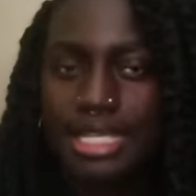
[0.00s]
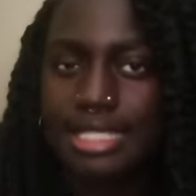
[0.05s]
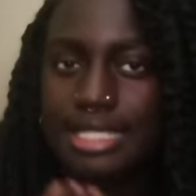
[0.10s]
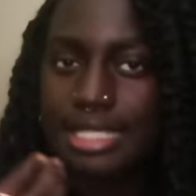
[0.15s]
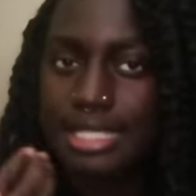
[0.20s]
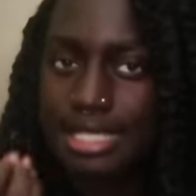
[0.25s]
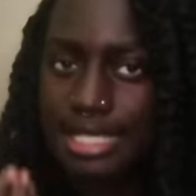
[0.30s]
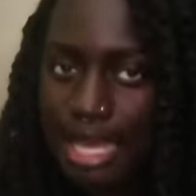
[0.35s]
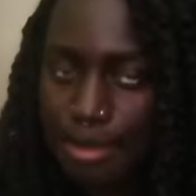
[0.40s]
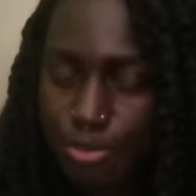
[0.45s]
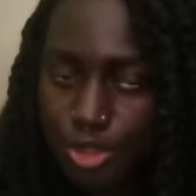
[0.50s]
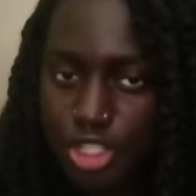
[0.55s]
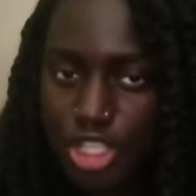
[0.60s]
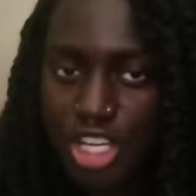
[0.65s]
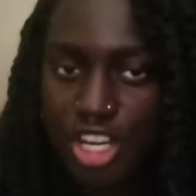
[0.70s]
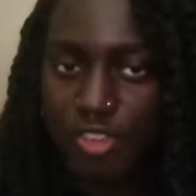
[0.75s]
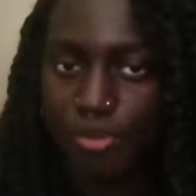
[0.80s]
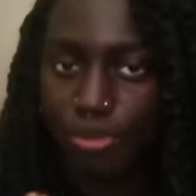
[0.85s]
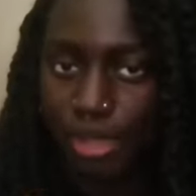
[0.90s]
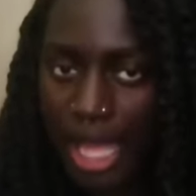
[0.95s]

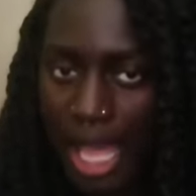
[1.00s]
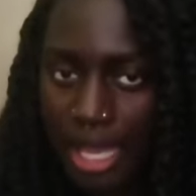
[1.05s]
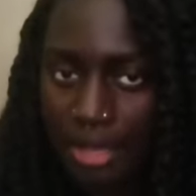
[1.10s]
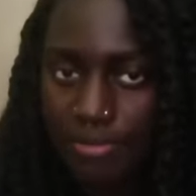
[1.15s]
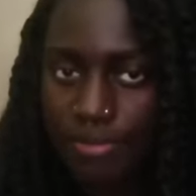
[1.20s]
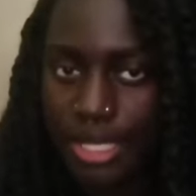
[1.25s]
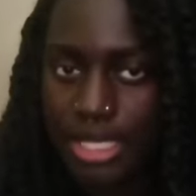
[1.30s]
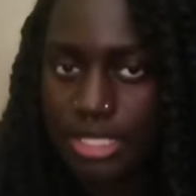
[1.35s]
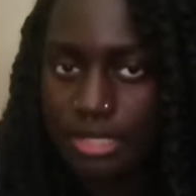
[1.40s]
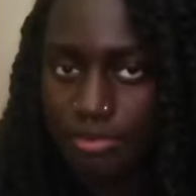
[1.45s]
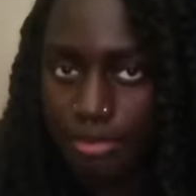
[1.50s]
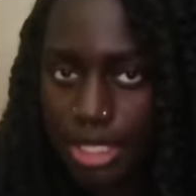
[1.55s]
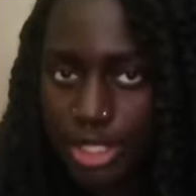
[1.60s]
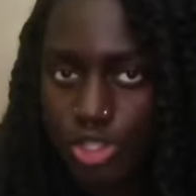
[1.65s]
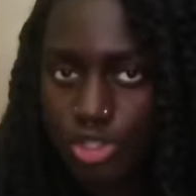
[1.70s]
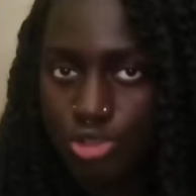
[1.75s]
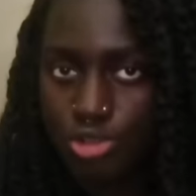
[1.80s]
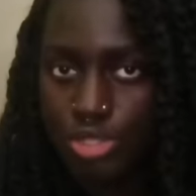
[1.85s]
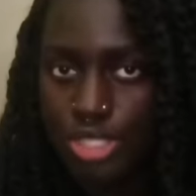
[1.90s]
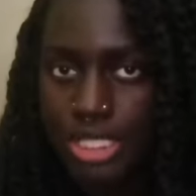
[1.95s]
inception of blackface
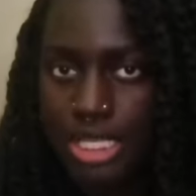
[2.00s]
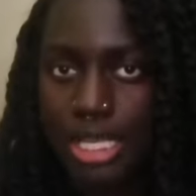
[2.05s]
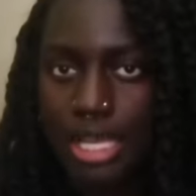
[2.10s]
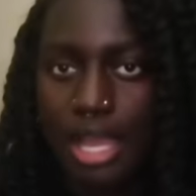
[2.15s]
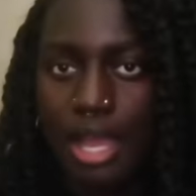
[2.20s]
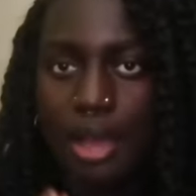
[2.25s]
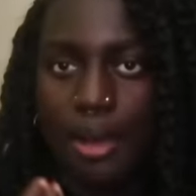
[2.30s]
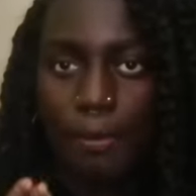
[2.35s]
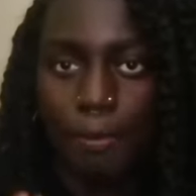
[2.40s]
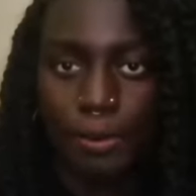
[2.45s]
minstrelsy,